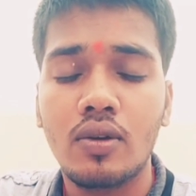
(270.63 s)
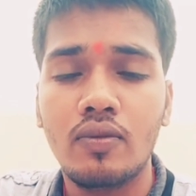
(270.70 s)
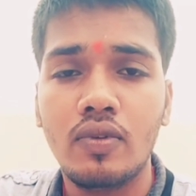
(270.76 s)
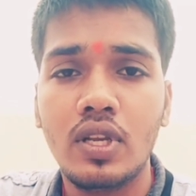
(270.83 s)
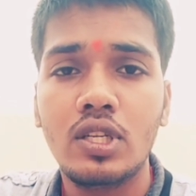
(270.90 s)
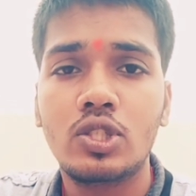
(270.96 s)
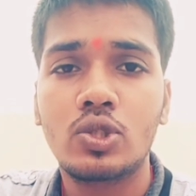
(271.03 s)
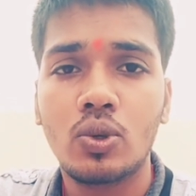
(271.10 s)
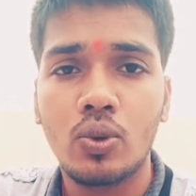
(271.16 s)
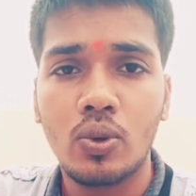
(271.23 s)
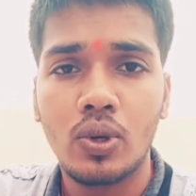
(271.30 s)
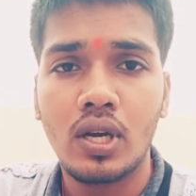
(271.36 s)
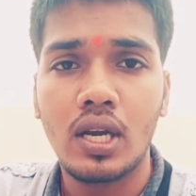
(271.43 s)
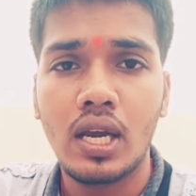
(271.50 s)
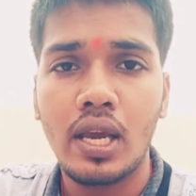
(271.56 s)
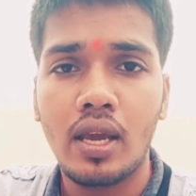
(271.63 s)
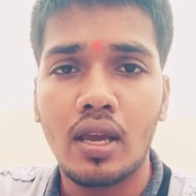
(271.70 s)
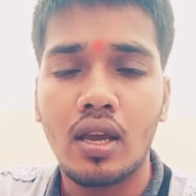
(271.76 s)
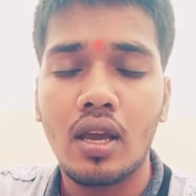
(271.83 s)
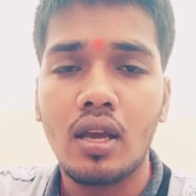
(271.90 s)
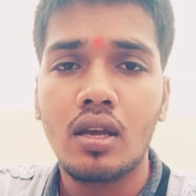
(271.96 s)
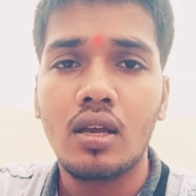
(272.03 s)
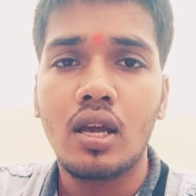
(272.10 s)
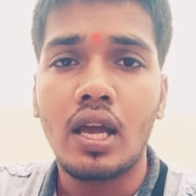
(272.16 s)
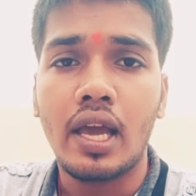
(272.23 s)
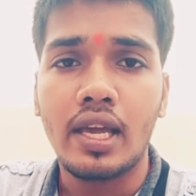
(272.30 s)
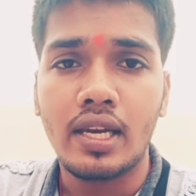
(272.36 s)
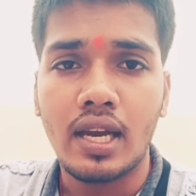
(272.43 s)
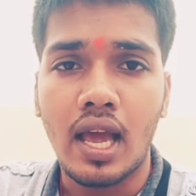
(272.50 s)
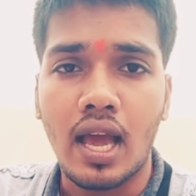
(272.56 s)
will surely
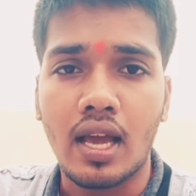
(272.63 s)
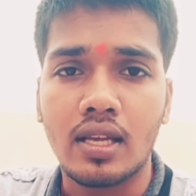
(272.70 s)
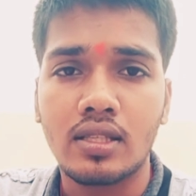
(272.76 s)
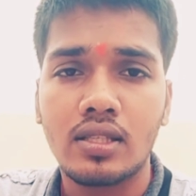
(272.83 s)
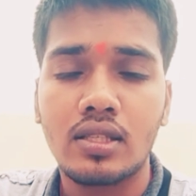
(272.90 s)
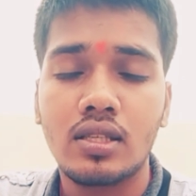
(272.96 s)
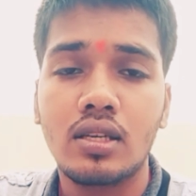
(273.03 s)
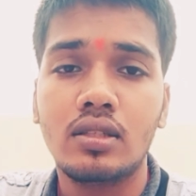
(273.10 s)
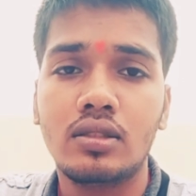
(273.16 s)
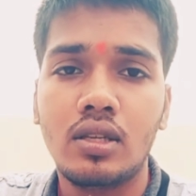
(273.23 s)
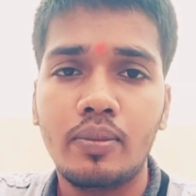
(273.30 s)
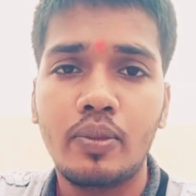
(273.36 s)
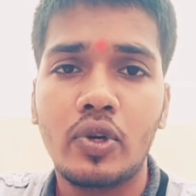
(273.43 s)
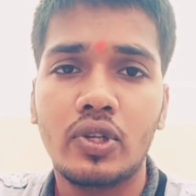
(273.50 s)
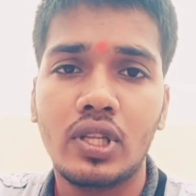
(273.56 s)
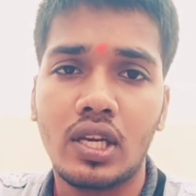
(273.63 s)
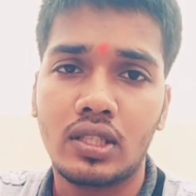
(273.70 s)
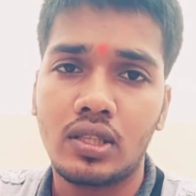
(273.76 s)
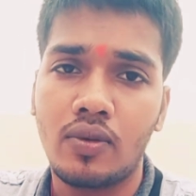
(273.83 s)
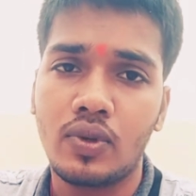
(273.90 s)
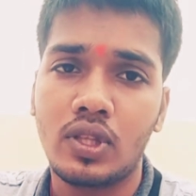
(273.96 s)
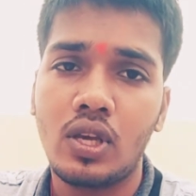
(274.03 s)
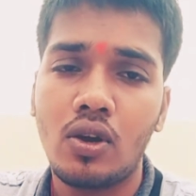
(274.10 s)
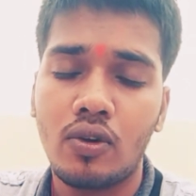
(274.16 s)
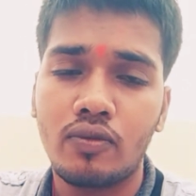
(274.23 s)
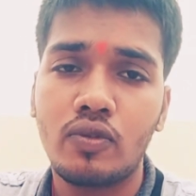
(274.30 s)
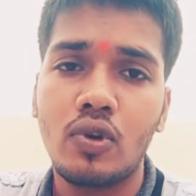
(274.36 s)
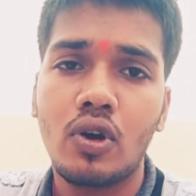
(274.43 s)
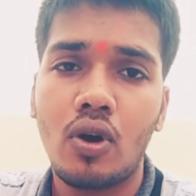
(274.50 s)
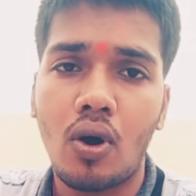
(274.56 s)
enhance the productivity
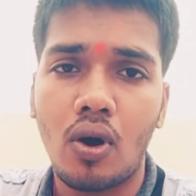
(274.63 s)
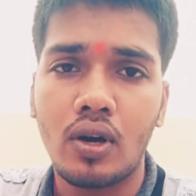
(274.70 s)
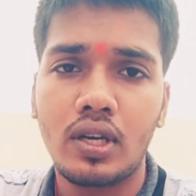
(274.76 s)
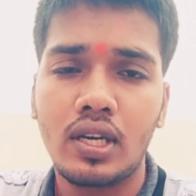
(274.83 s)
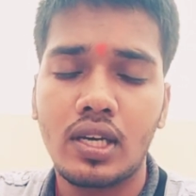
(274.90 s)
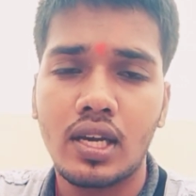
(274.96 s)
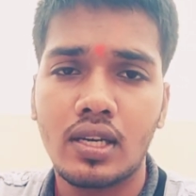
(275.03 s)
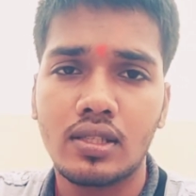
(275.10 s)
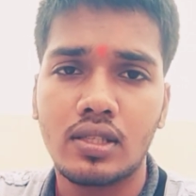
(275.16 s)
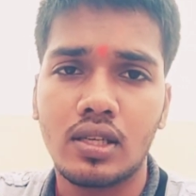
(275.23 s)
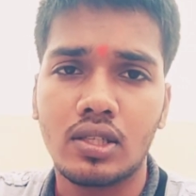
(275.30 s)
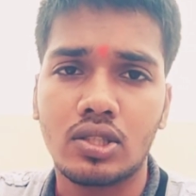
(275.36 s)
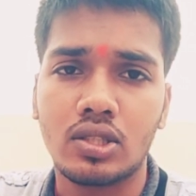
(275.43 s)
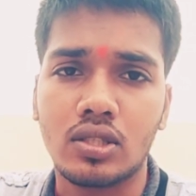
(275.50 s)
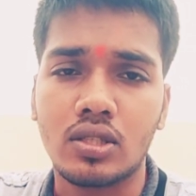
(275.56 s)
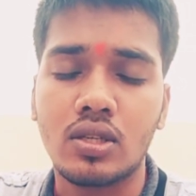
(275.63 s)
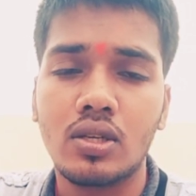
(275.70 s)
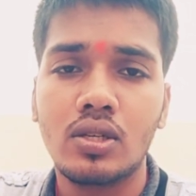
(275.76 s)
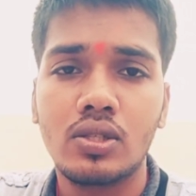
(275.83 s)
of your organization.